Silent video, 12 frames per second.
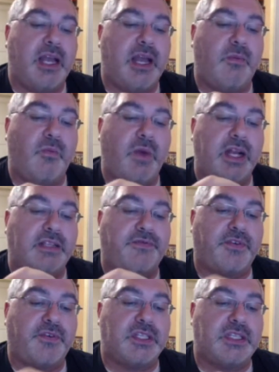when it's
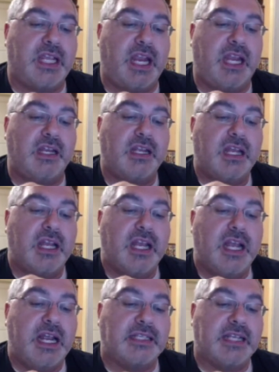first thing,
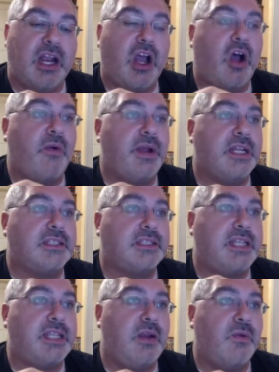is I always
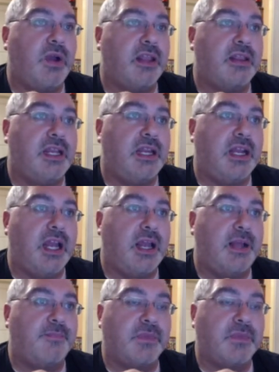see what
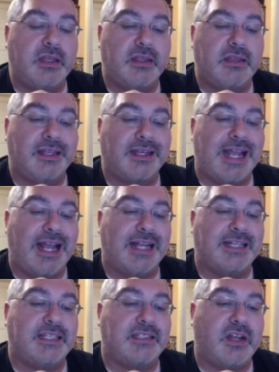the
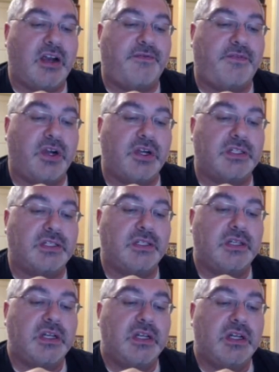contests are first,
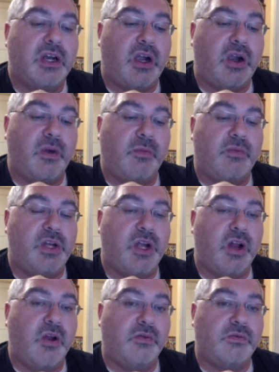or, you
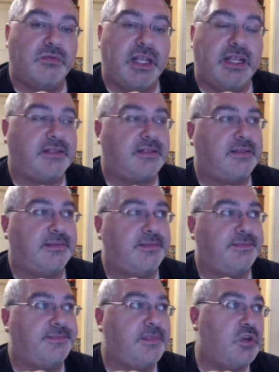know, as
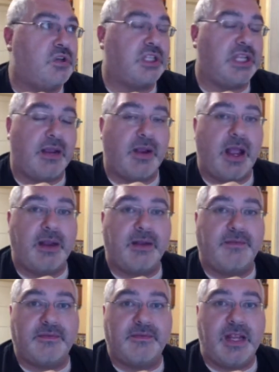usually
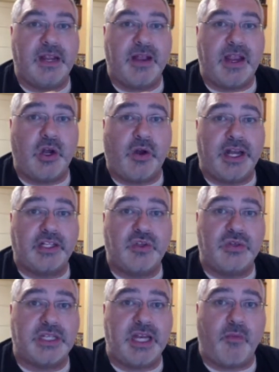I on a
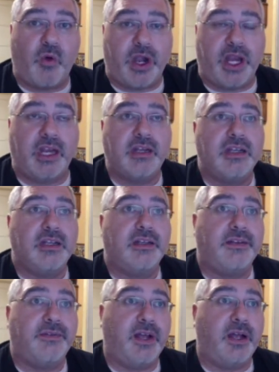Tuesday morning,
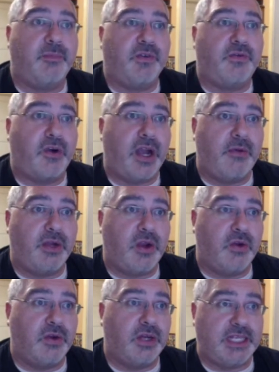before I would
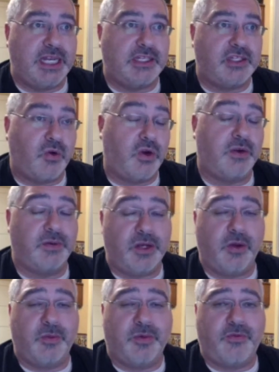go to teach, or,
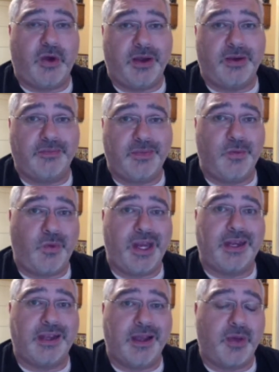you know, before I
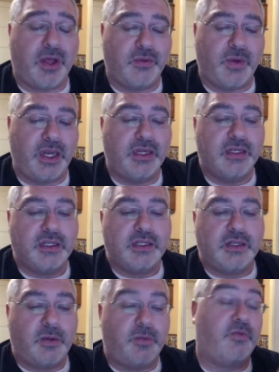wake up all the way,
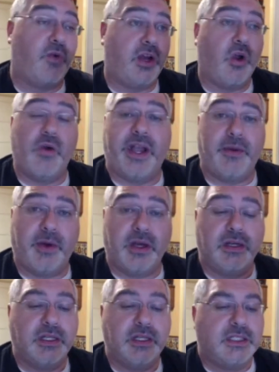or before I go
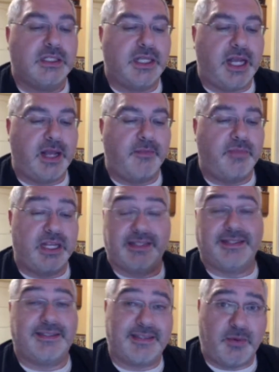anywhere,
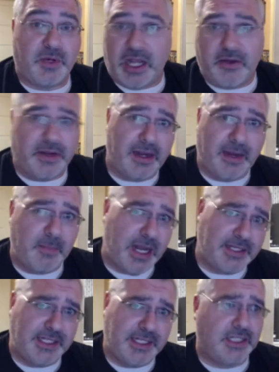because it's summer now, and I'm
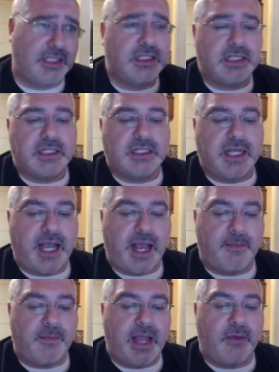not teaching,
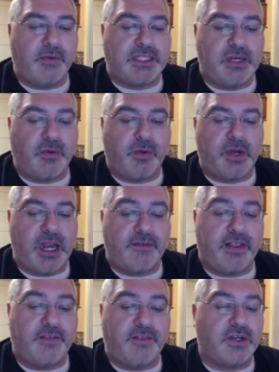I would see what we
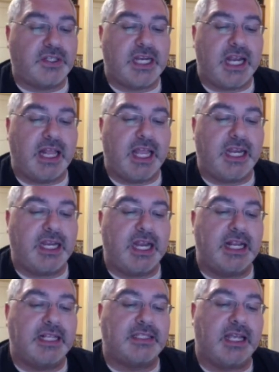have. And the first thing I like
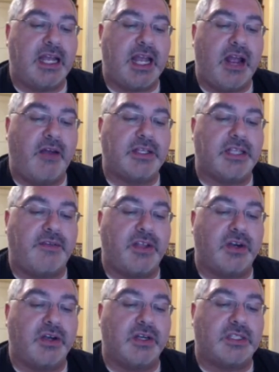is, I always love
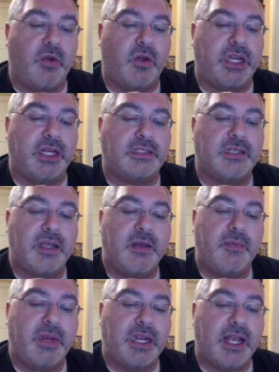the Earn Simoleons,
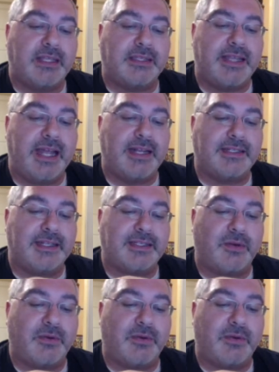because that is just a